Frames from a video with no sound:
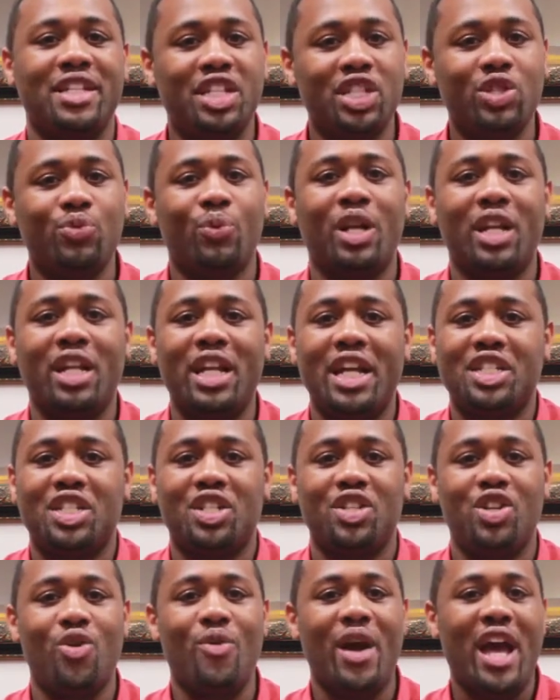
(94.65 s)
Just want to let
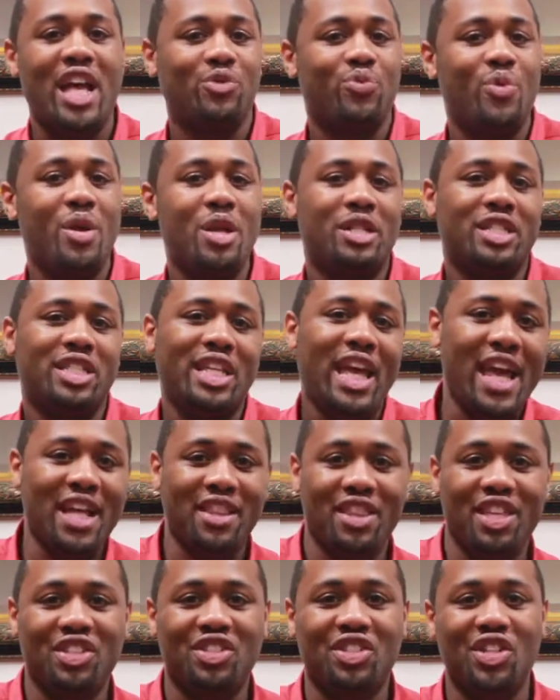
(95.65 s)
you know, as we
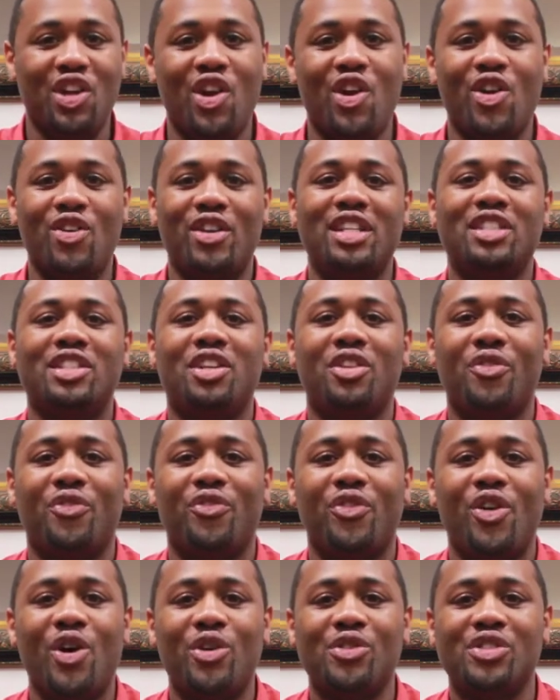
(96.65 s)
take this turn into the
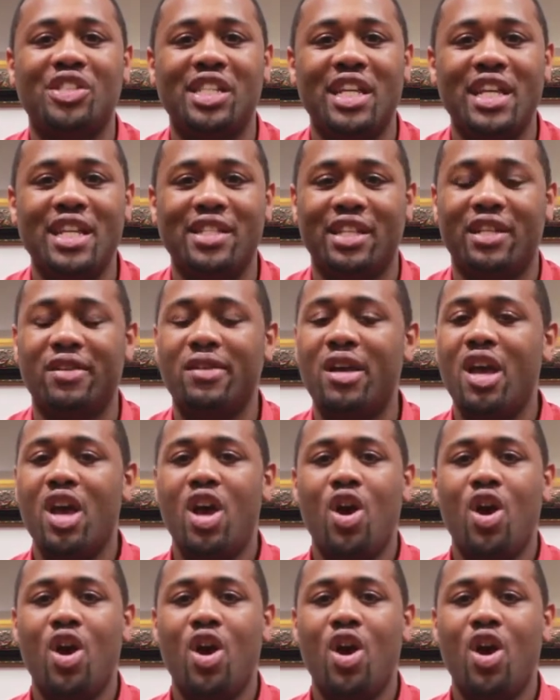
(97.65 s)
fall season,